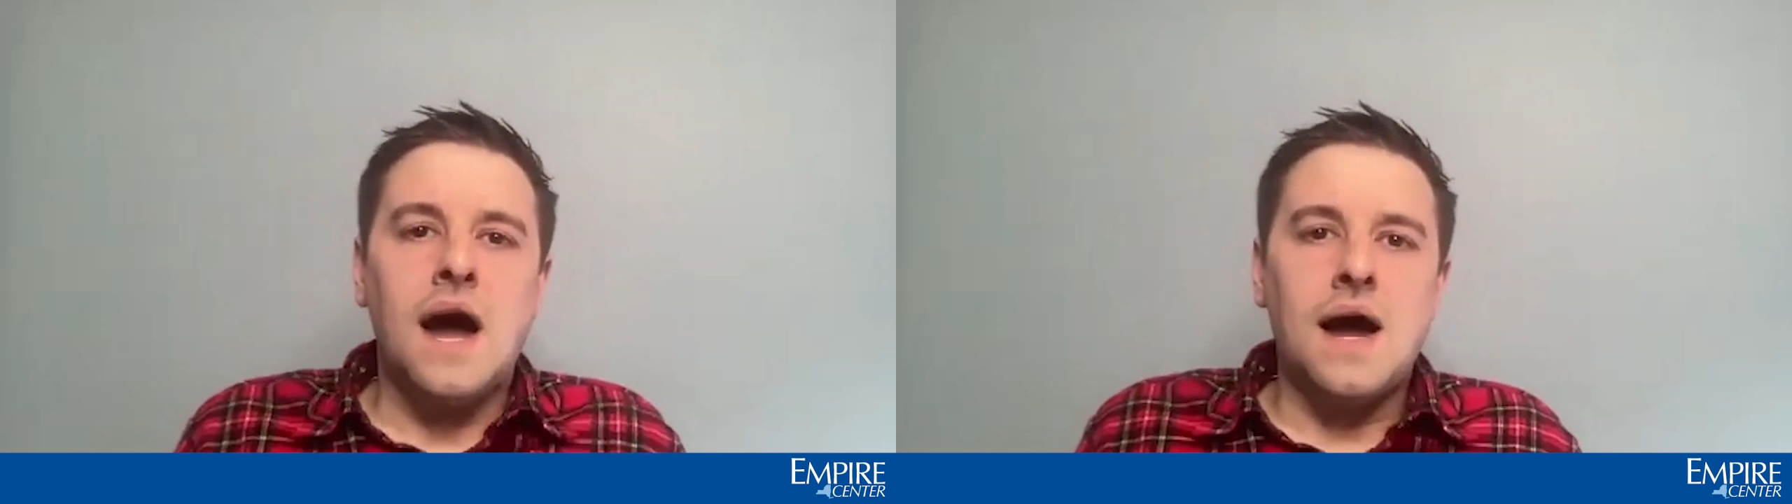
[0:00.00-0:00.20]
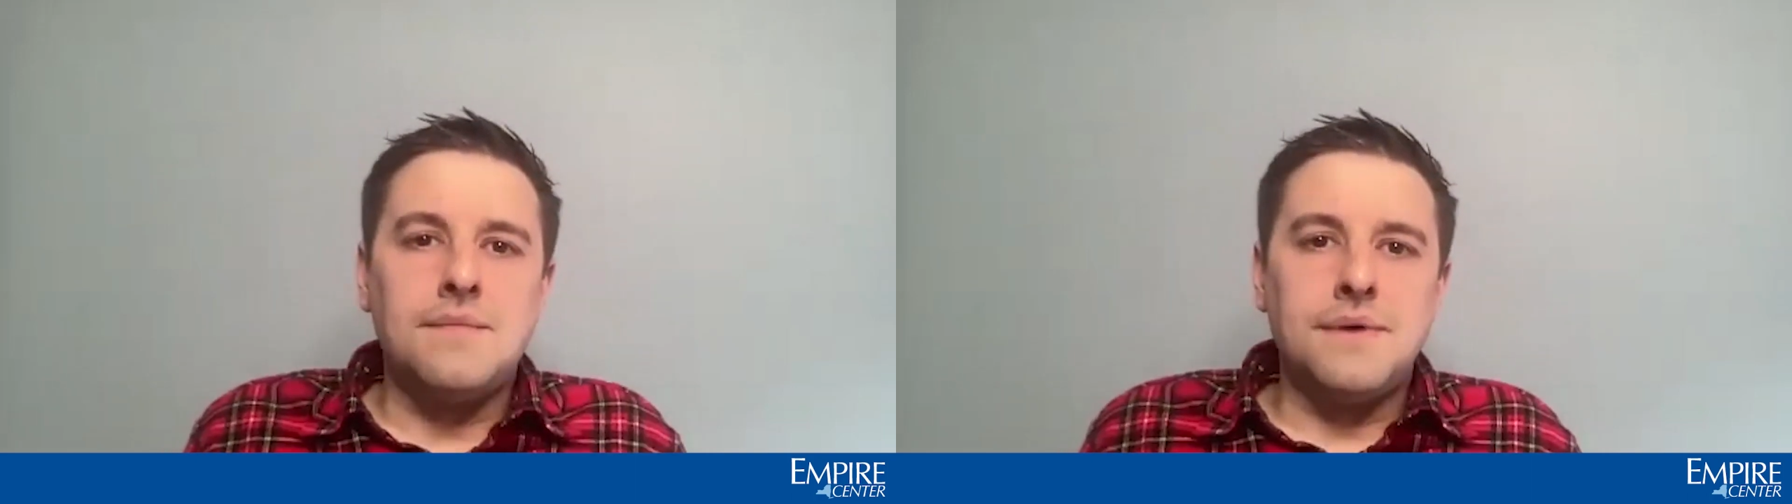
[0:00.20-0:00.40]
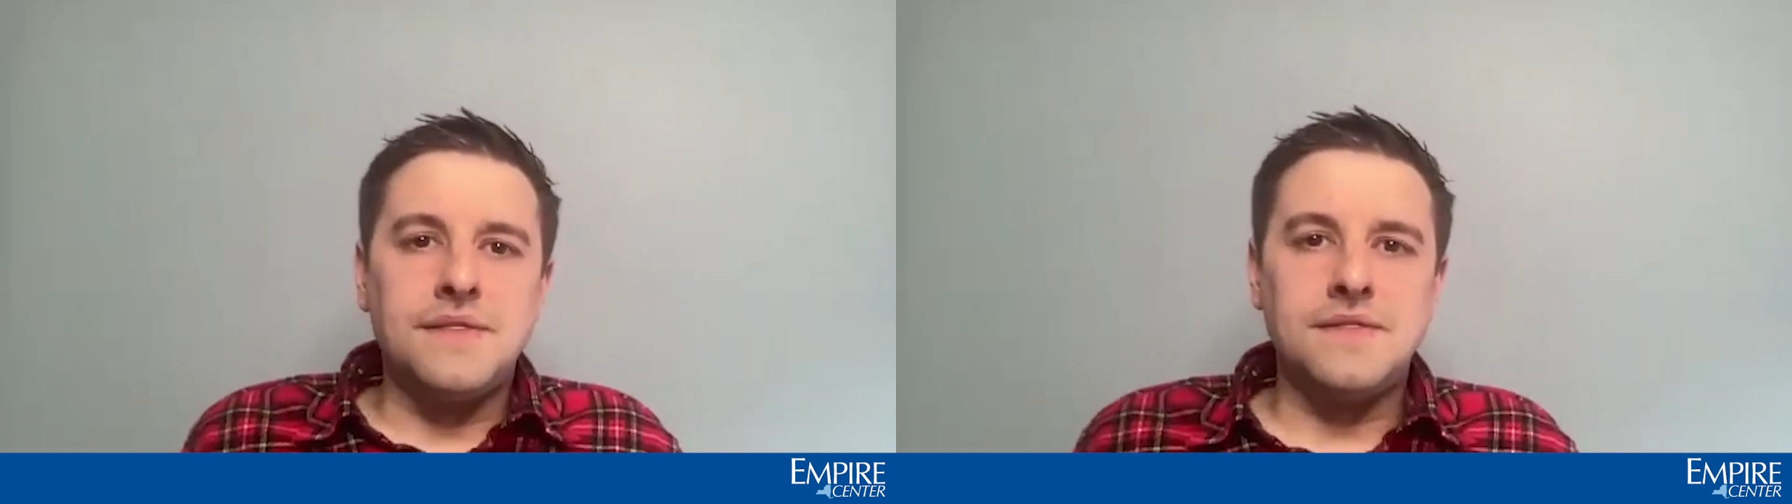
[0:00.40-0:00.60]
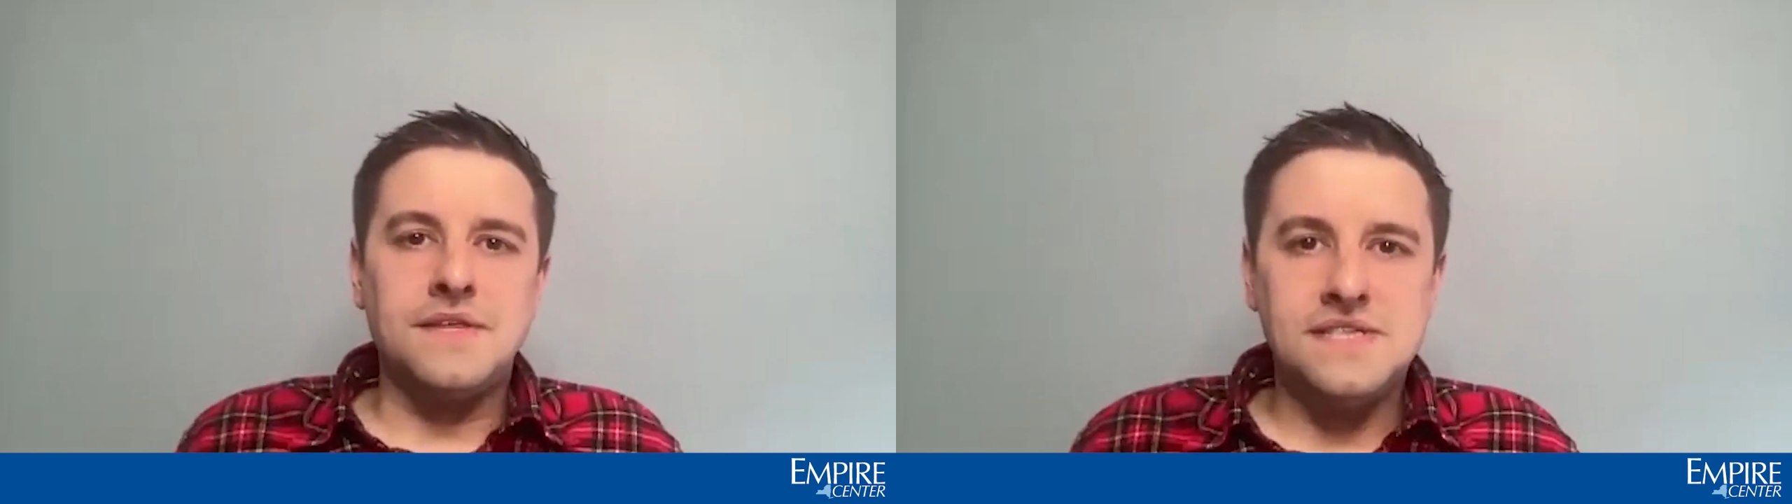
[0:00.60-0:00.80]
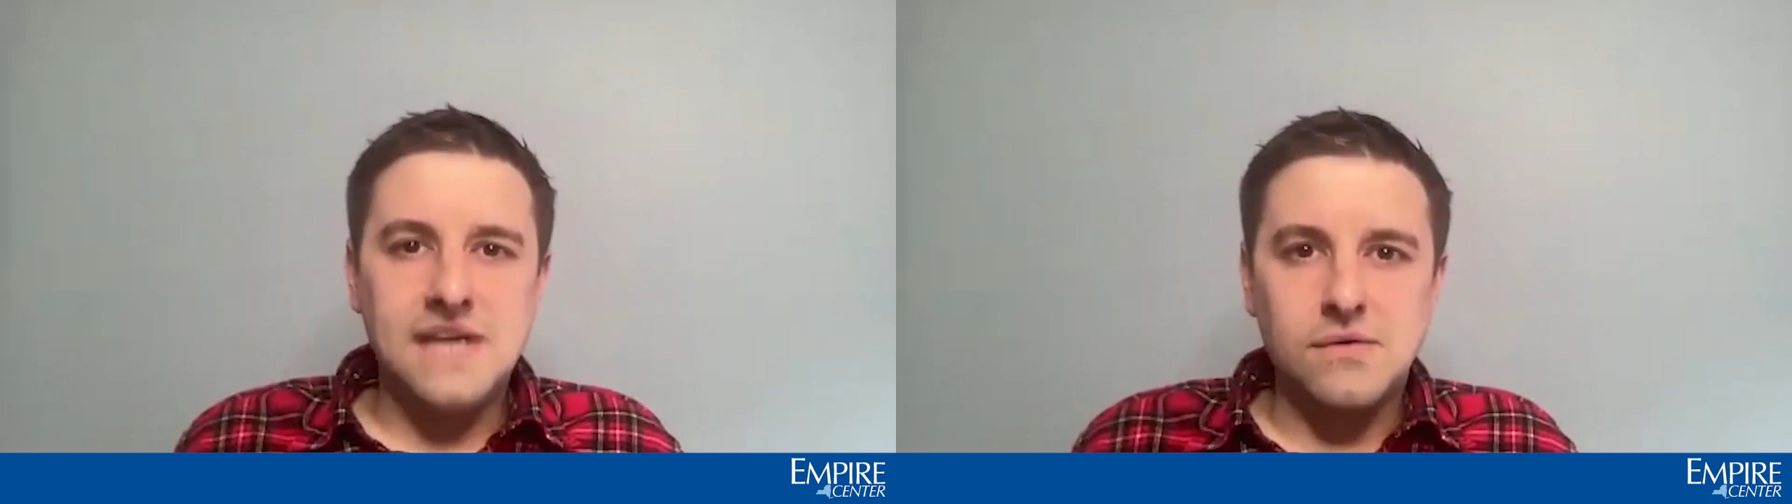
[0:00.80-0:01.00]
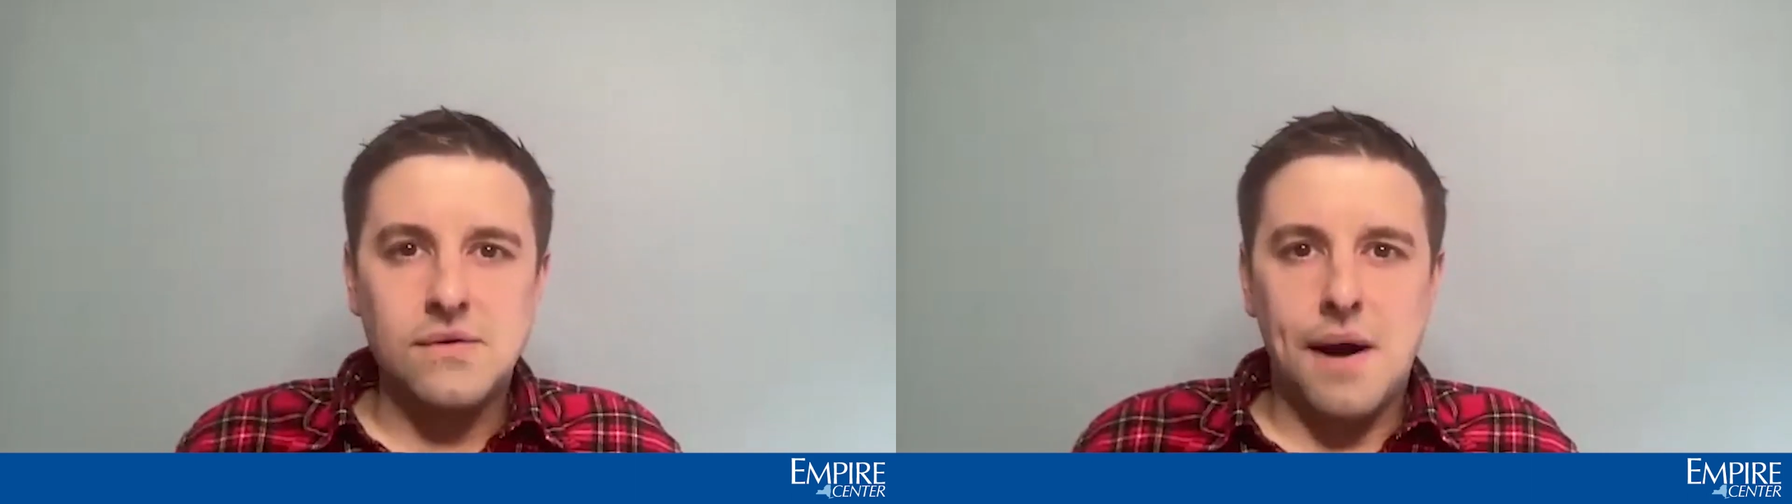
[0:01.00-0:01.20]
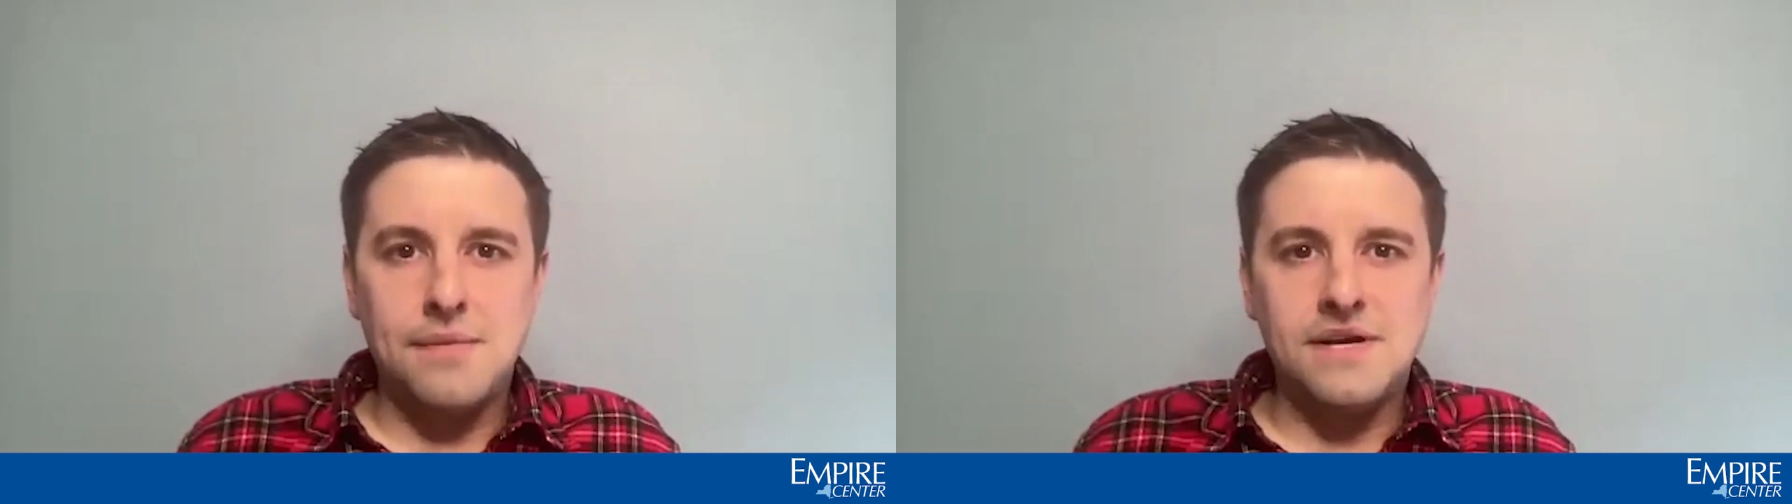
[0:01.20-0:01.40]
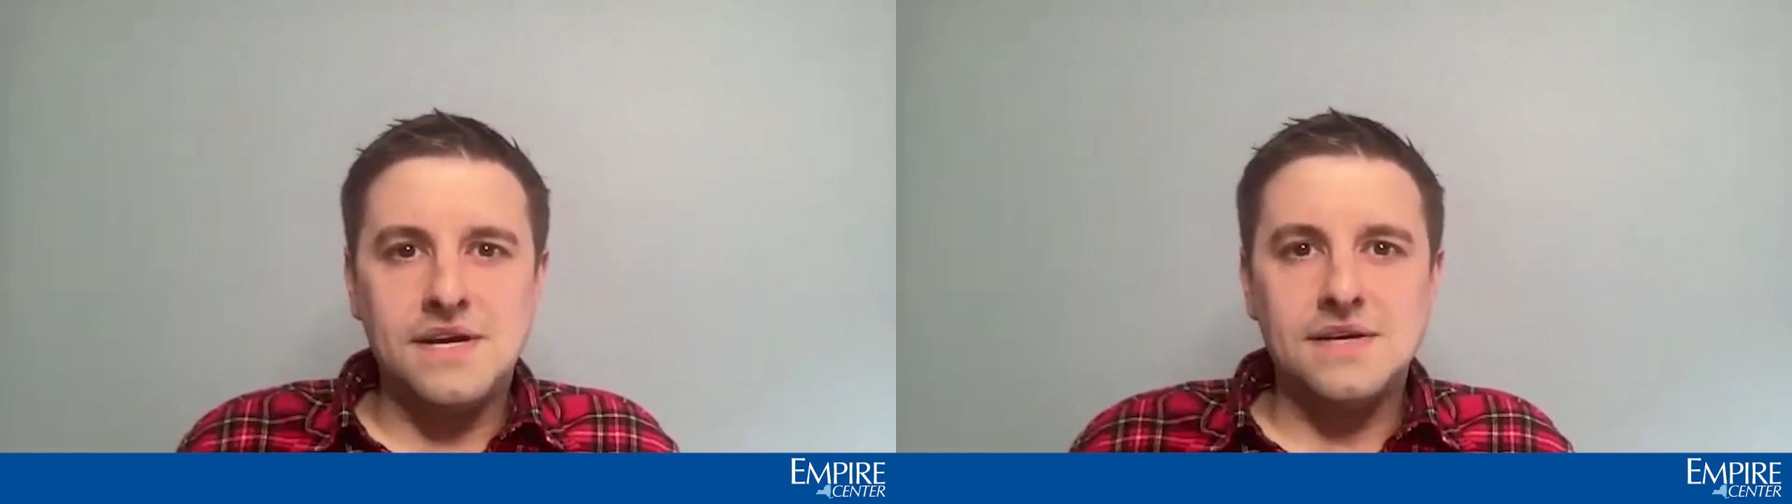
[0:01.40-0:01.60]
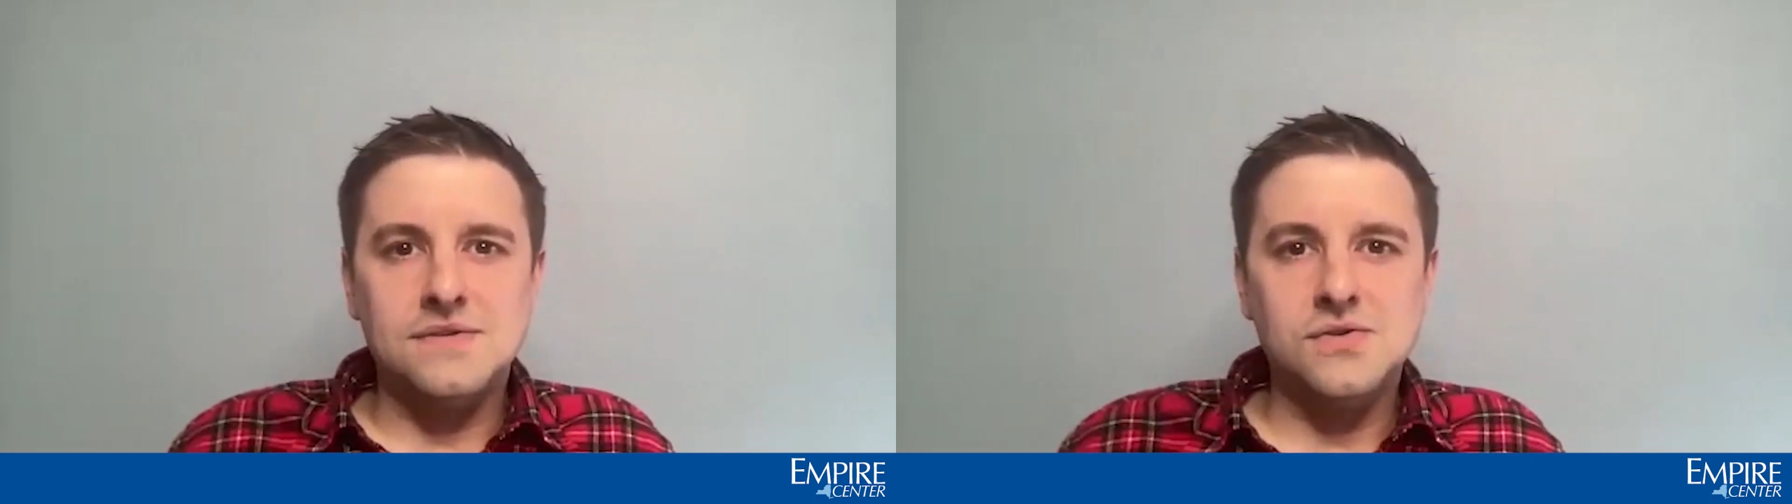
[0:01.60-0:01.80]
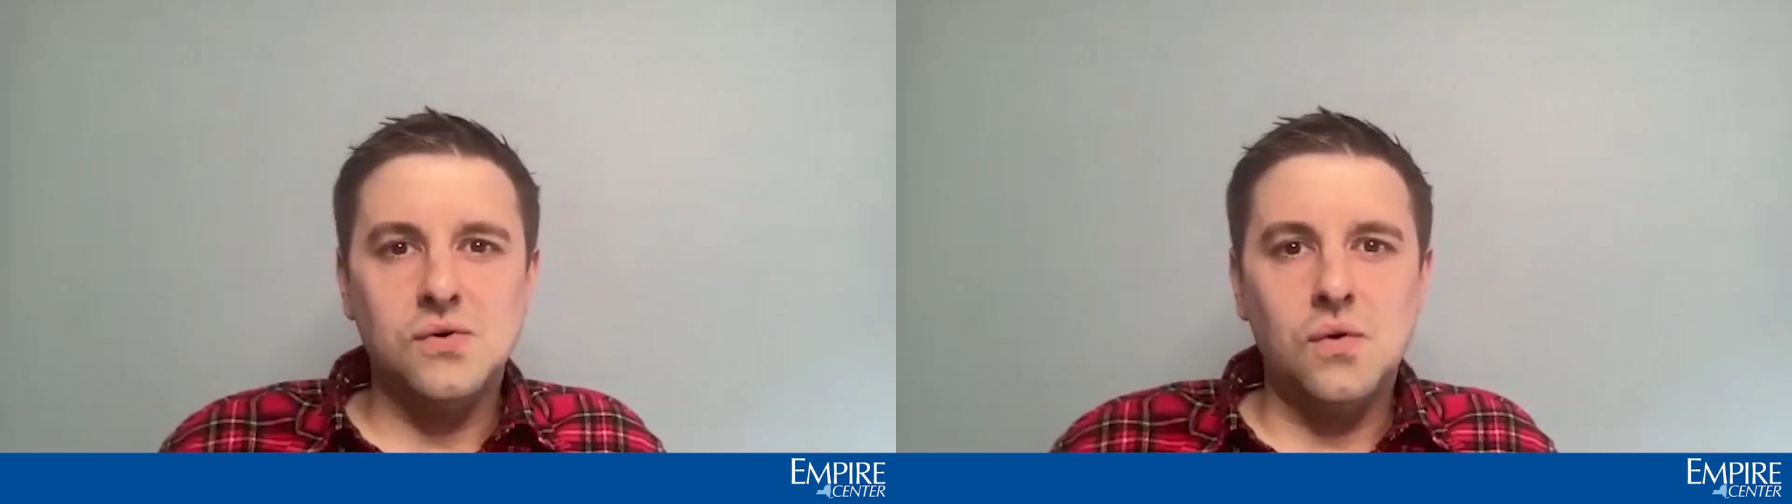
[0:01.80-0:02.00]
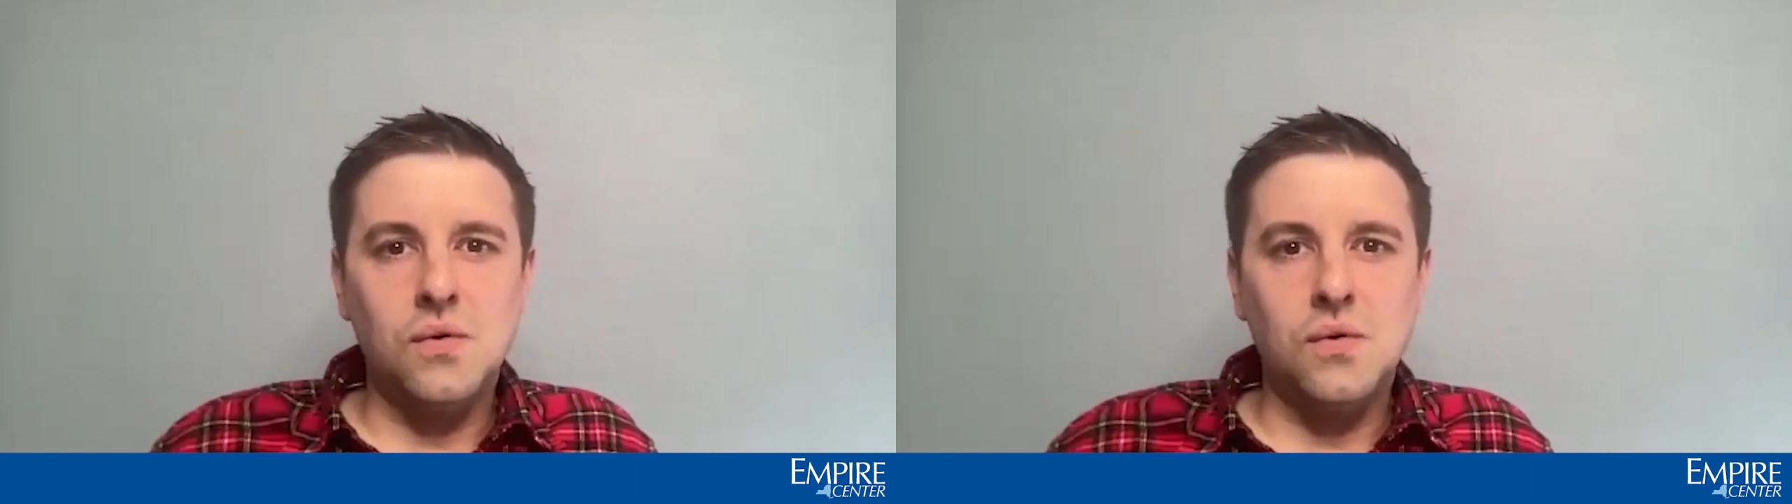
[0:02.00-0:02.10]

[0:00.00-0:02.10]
But the Senate Republicans,